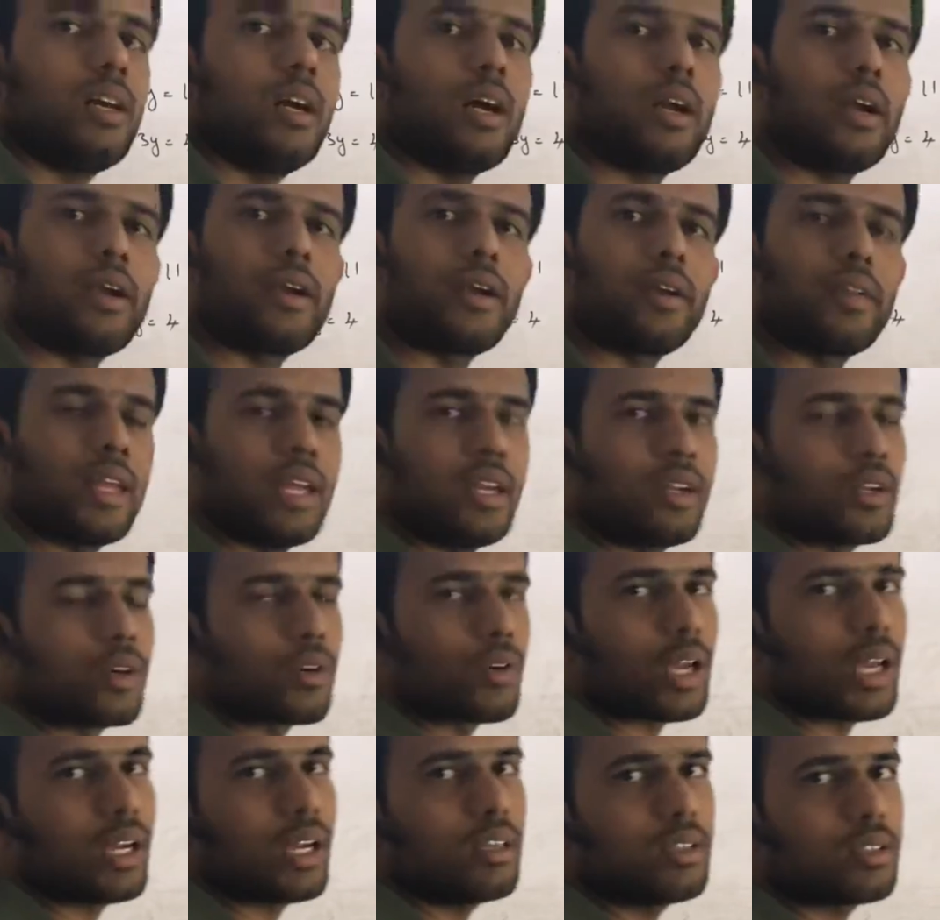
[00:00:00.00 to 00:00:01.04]
and then you
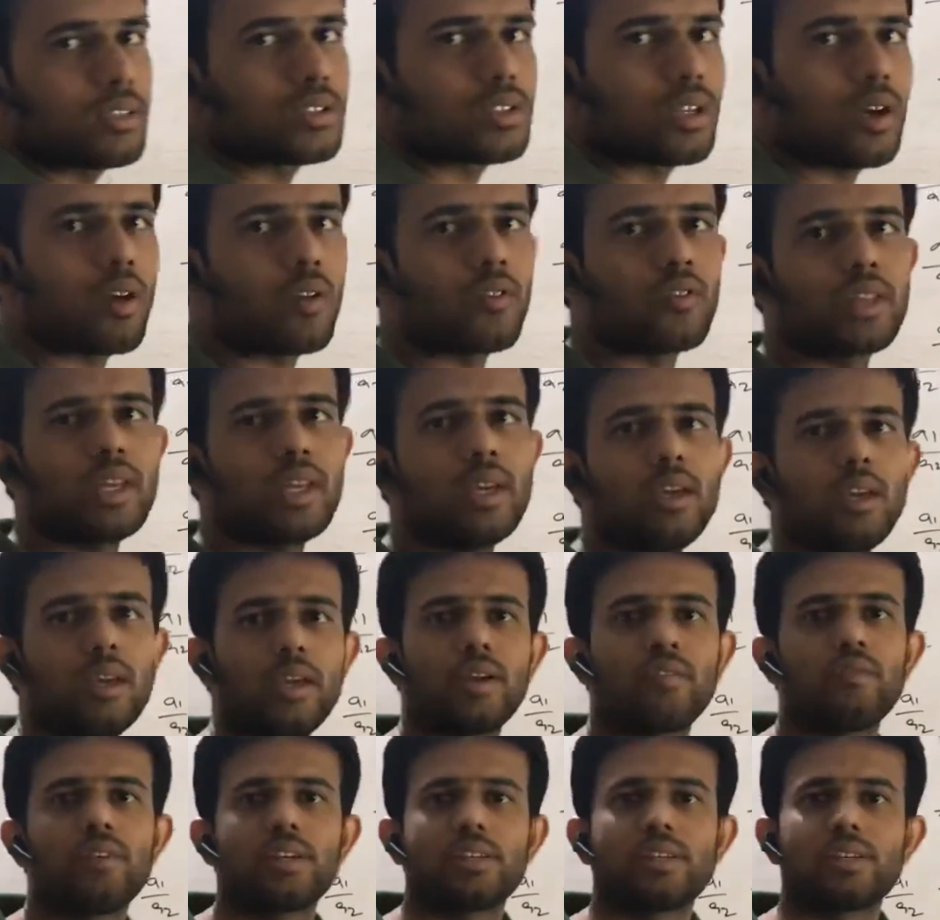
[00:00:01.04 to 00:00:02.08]
can solve the
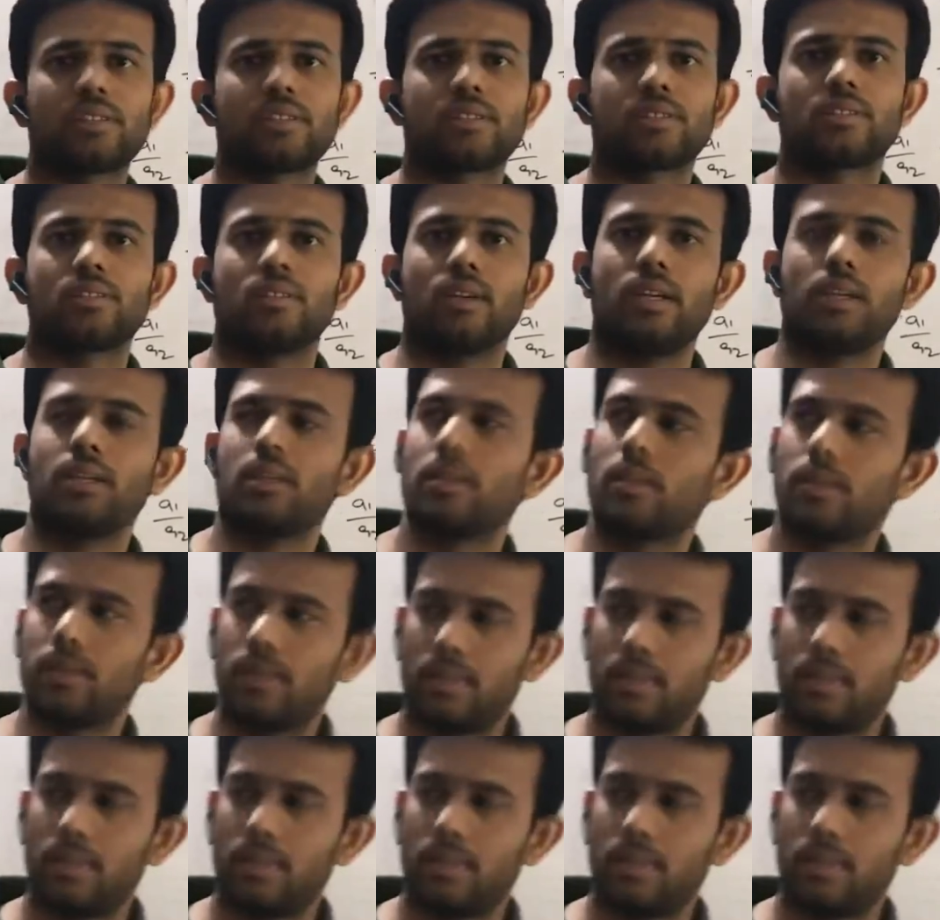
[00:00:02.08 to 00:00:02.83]
equations, right?